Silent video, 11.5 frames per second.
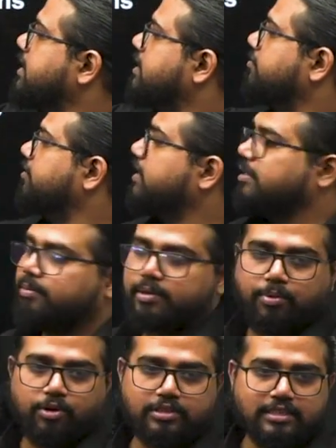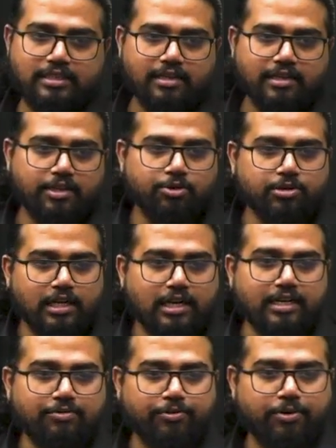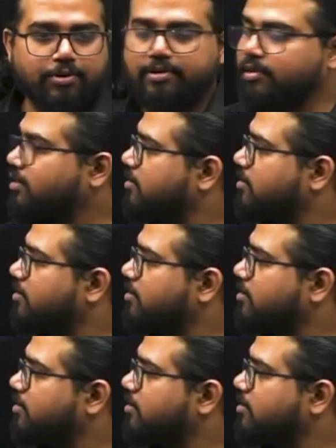convertible bonds. Usually, for